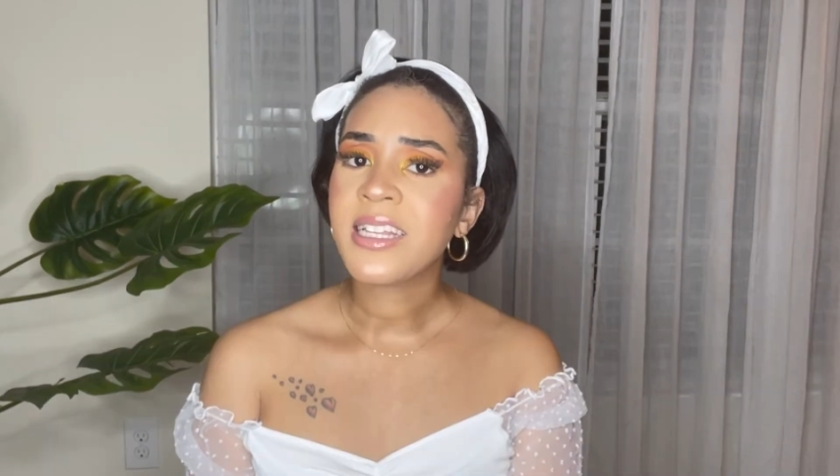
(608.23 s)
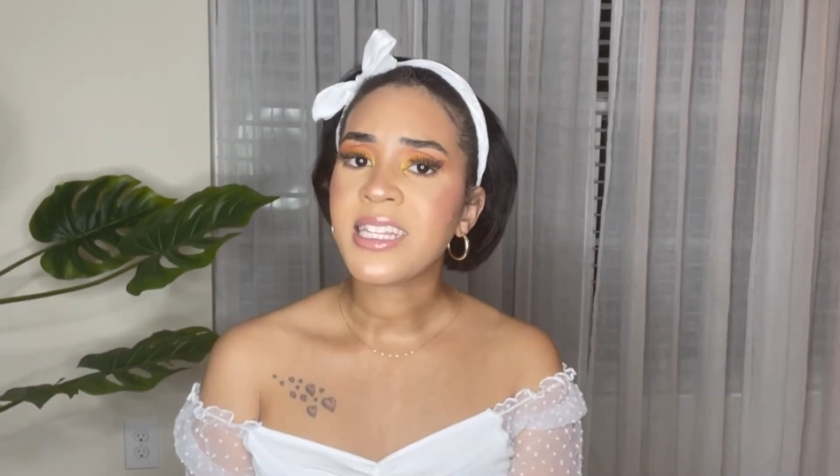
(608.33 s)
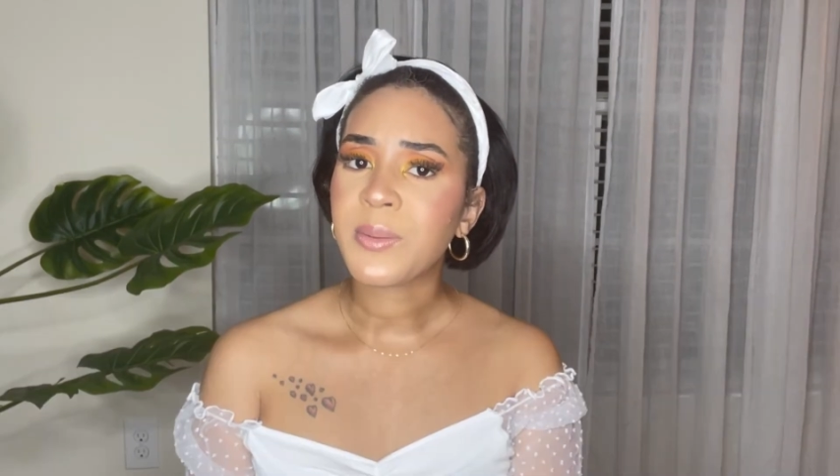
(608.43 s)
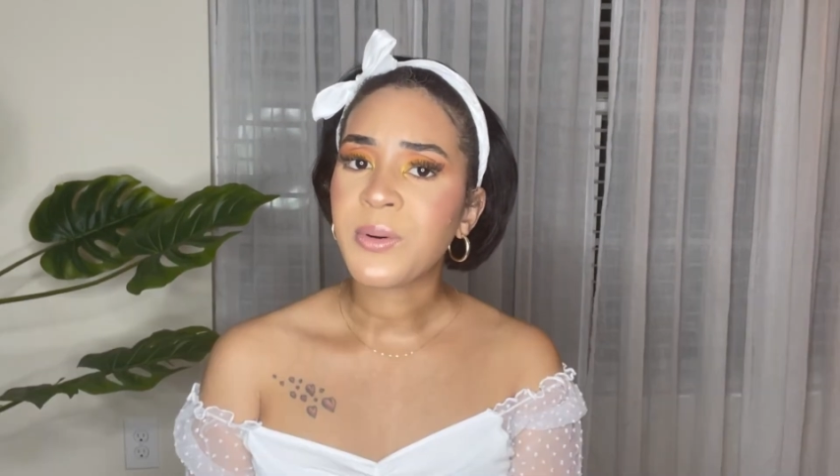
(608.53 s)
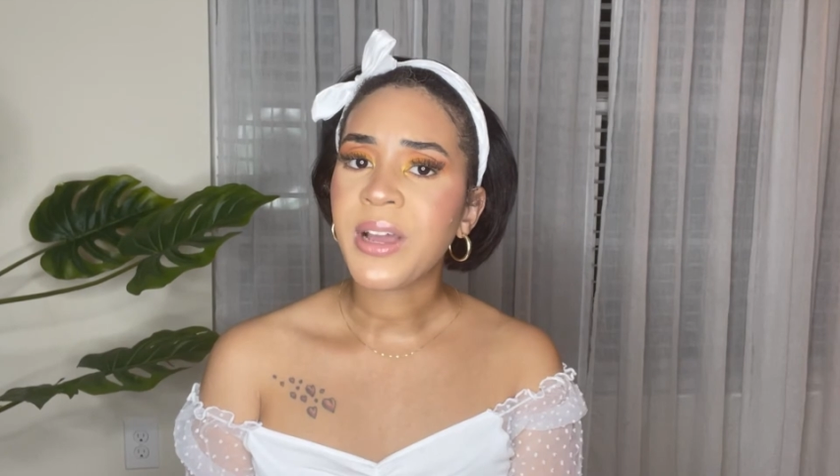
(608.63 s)

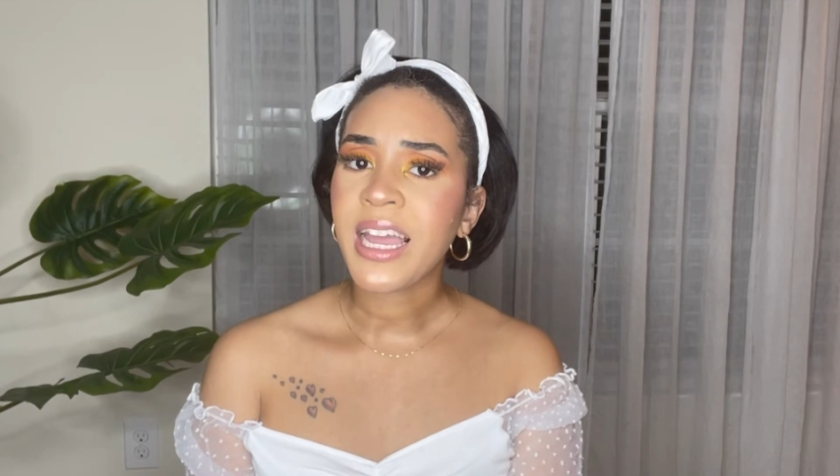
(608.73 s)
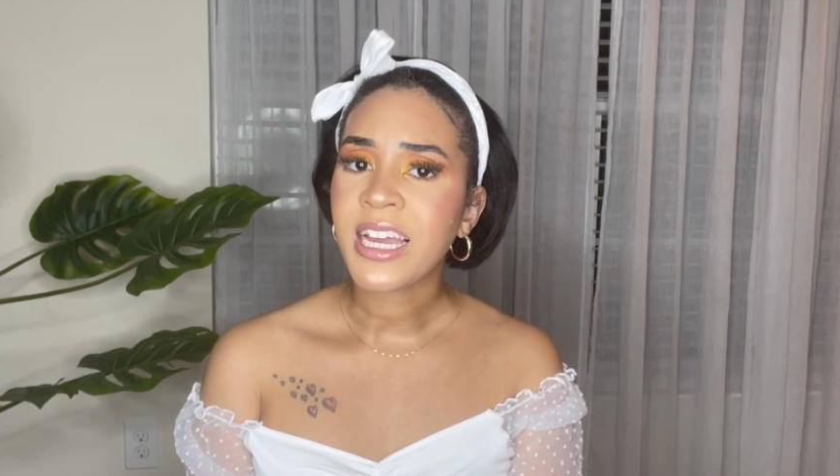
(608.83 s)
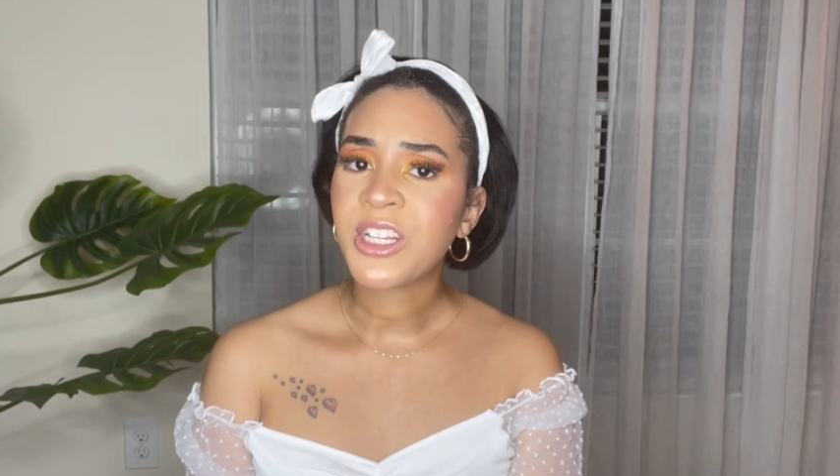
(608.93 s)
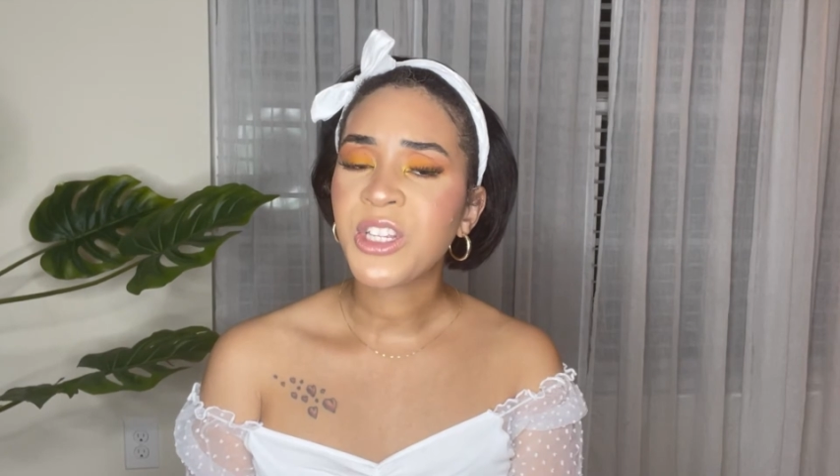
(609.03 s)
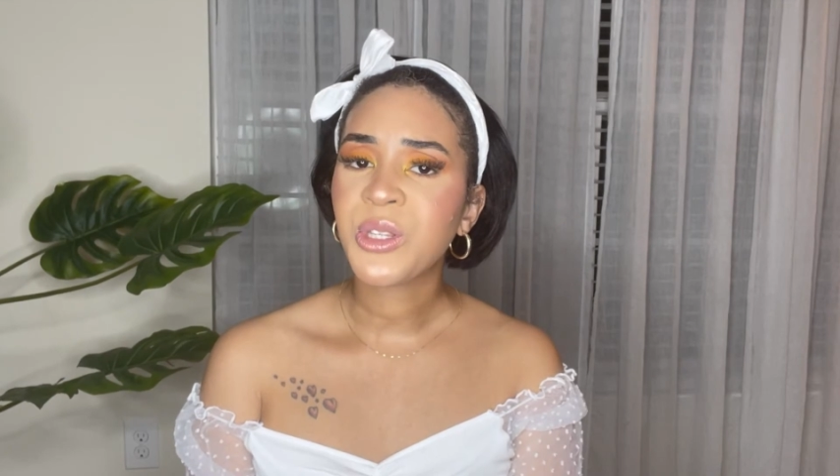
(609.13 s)

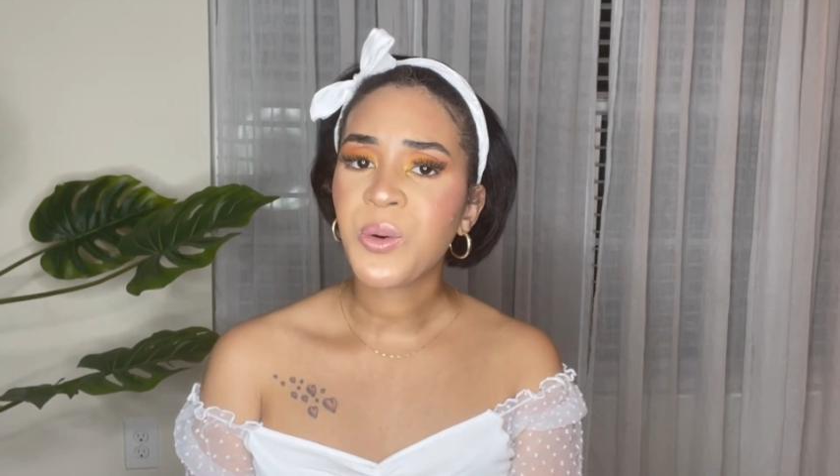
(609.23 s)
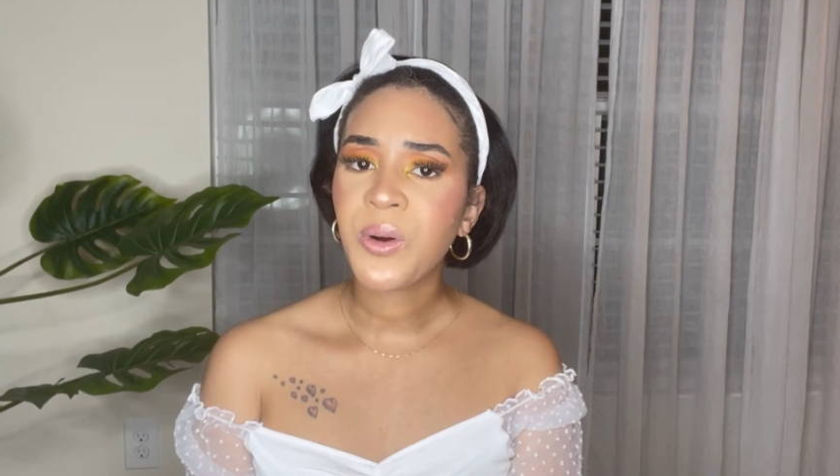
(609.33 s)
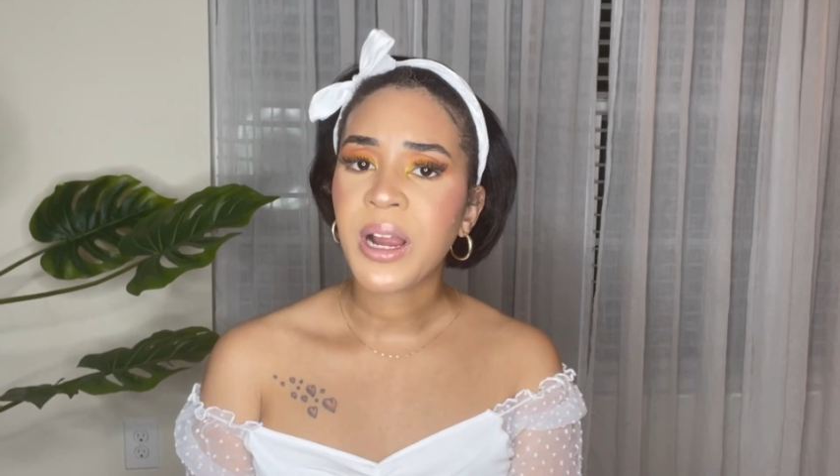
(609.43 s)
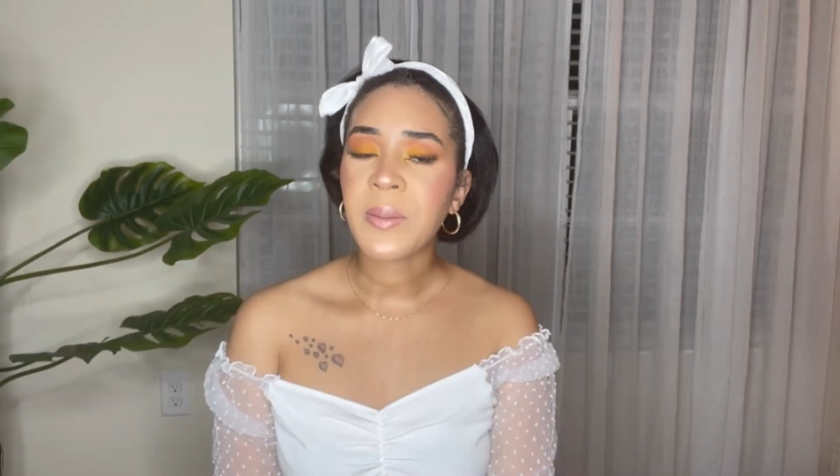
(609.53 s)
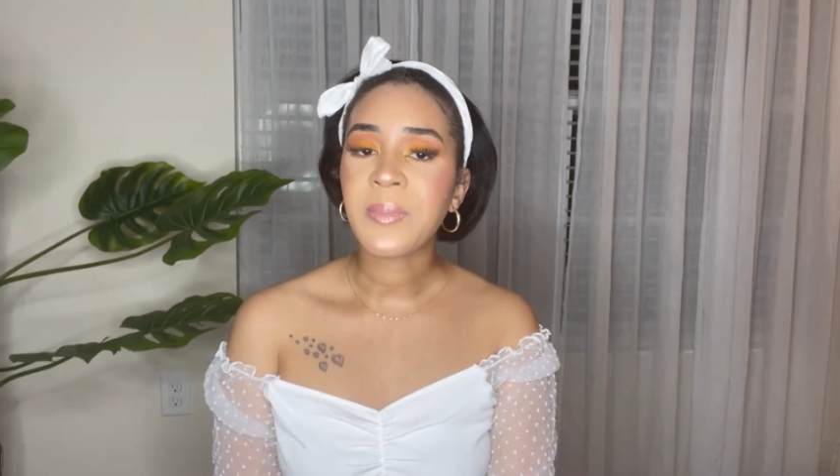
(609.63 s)
double-edged
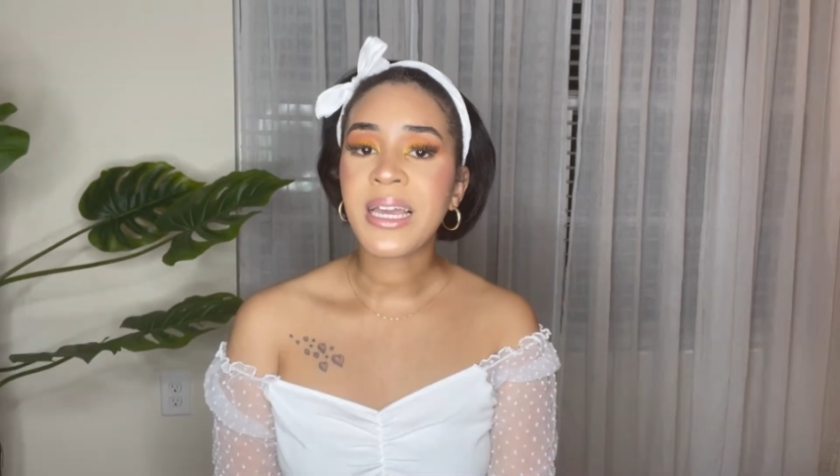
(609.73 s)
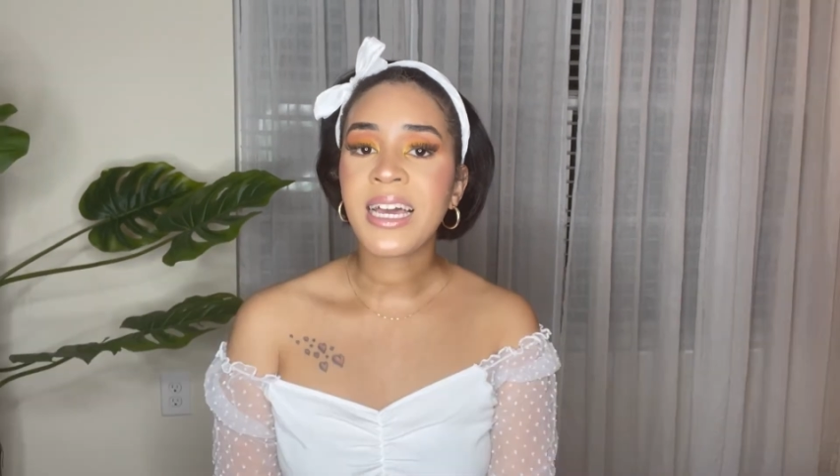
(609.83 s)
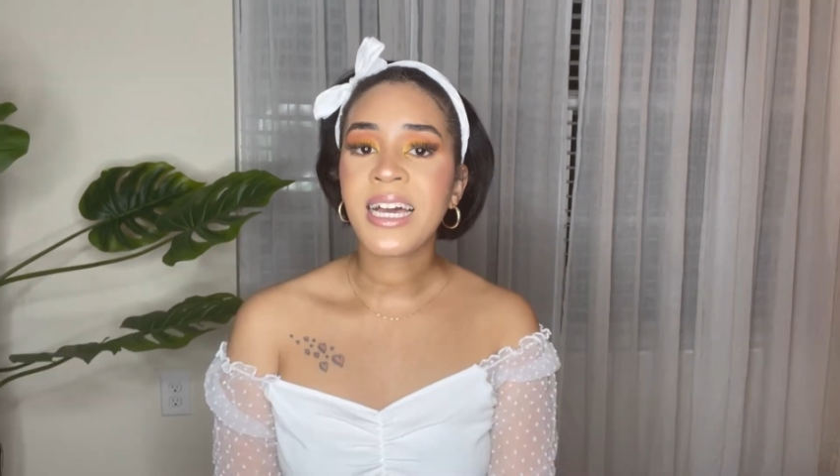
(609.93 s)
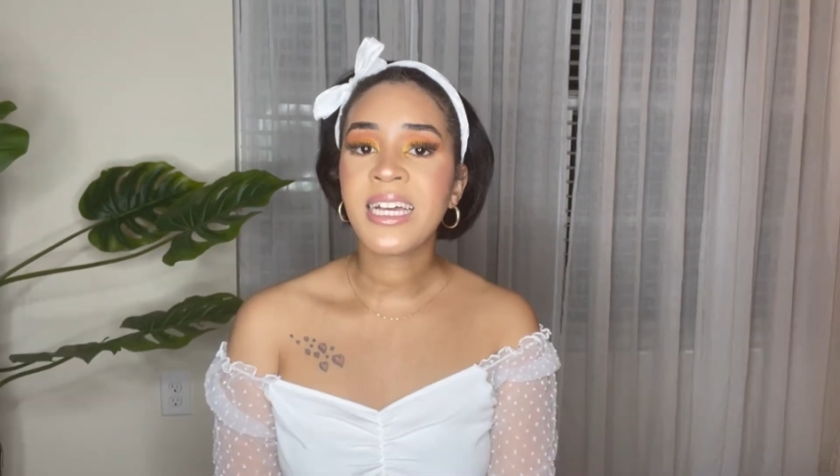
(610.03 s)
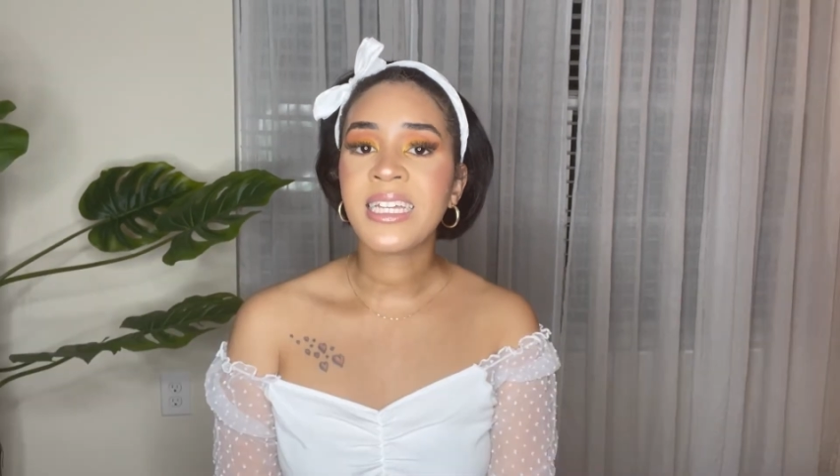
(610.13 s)
sword,
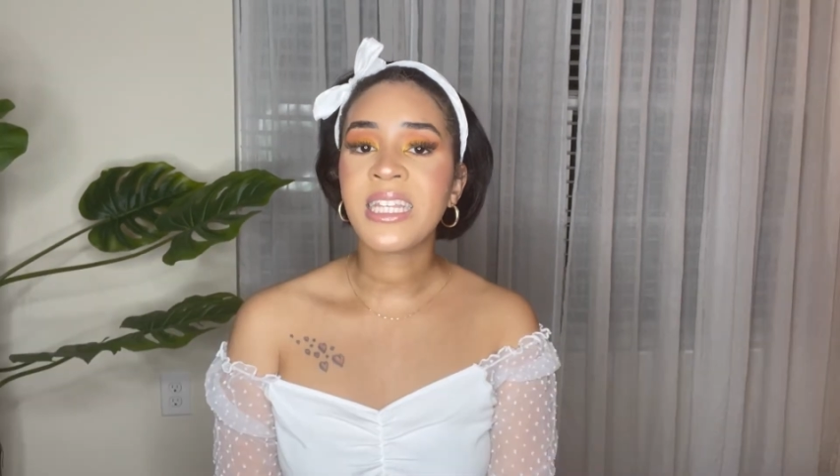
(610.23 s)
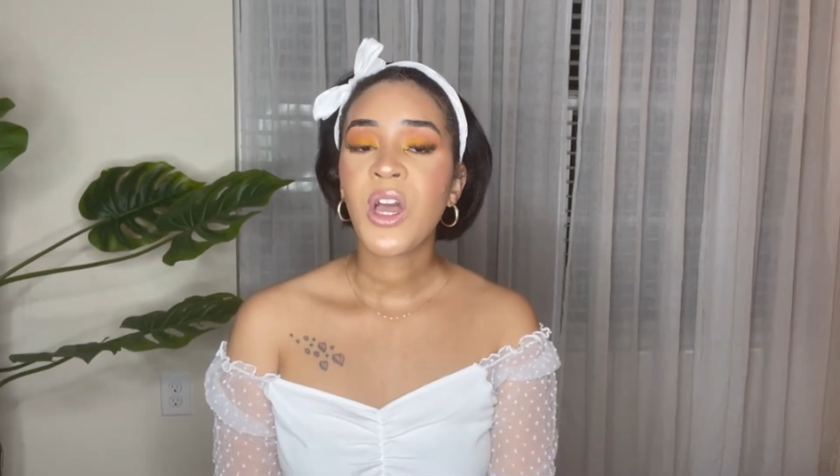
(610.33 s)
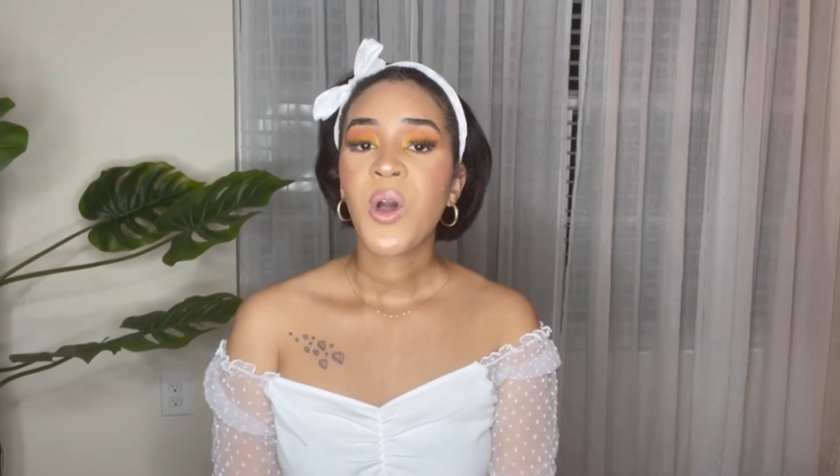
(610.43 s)
because